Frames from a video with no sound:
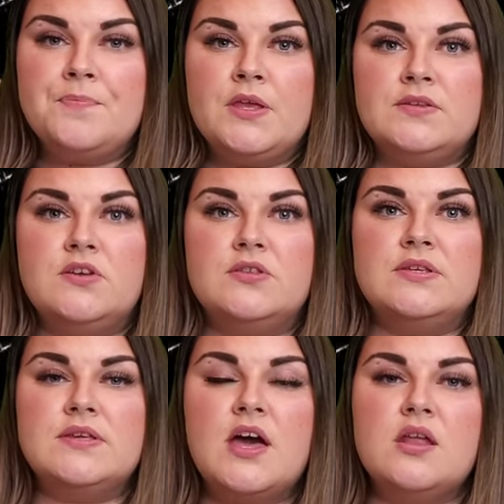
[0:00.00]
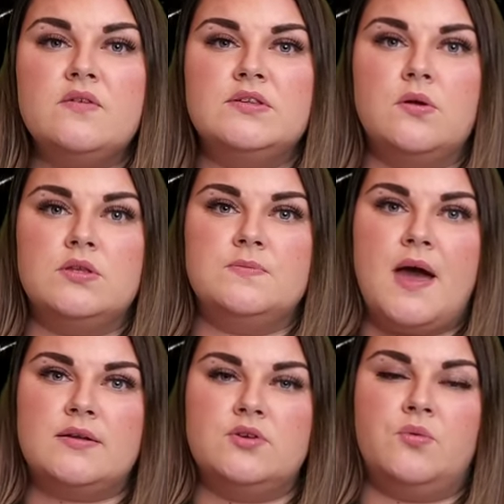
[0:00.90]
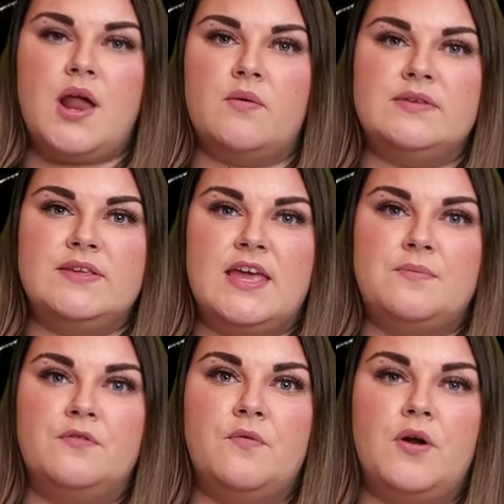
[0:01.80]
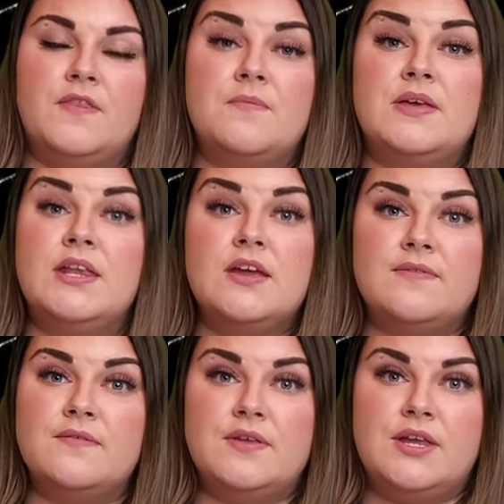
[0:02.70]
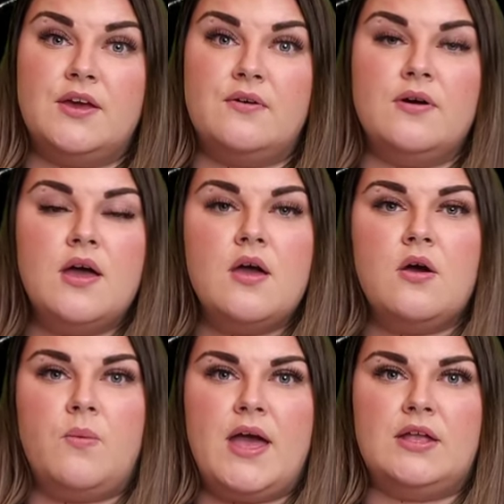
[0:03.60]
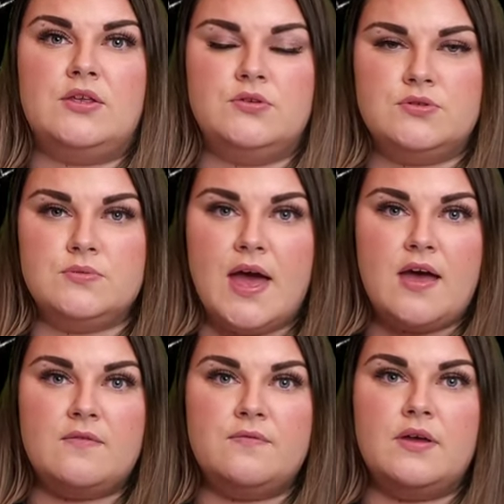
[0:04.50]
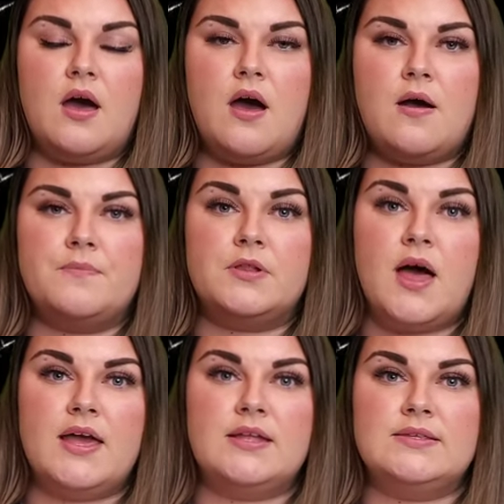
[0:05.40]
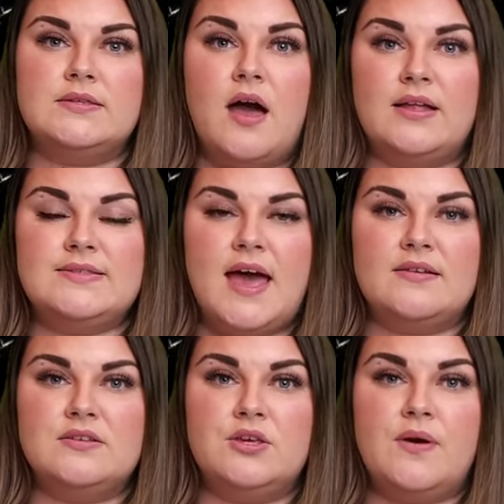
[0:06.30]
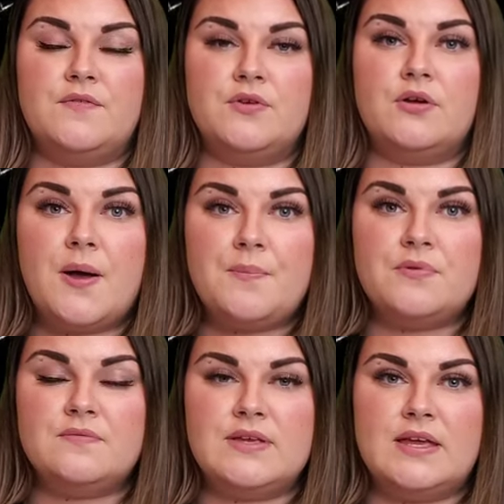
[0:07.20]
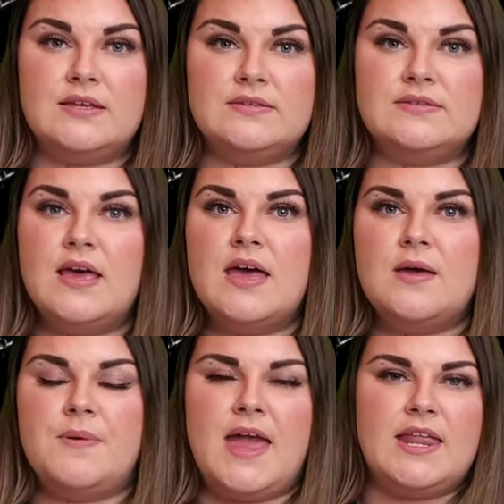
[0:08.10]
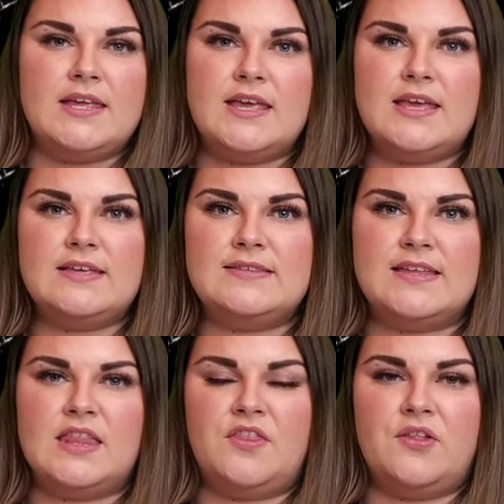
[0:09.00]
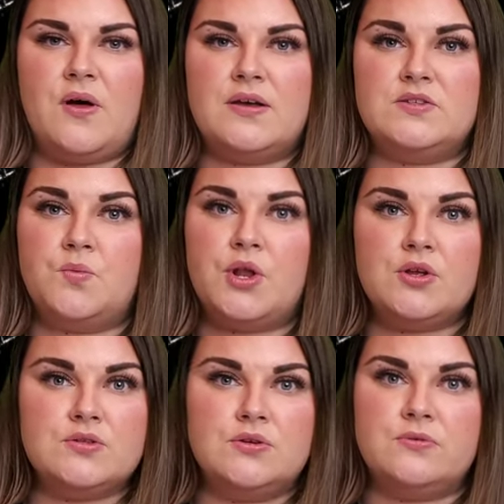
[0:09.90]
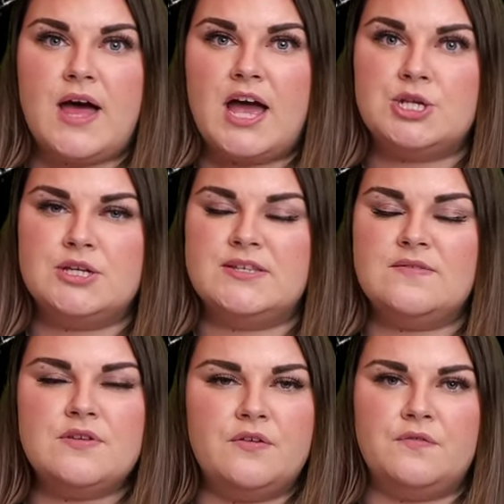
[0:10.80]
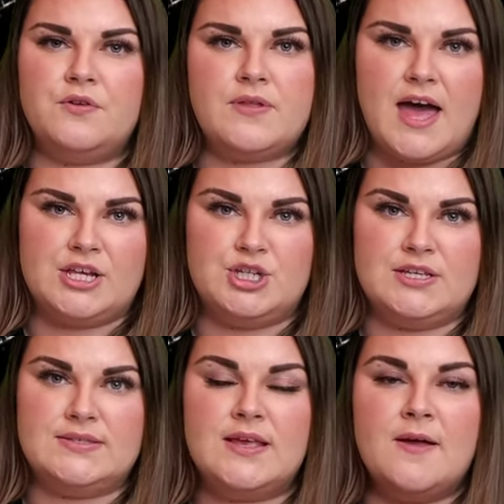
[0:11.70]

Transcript: So this kind of results back to what I was saying before in the beginning of the video. When you do have um, clients contacting you after a couple of days, panicking, saying that they lost one or two lashes, even a few lashes,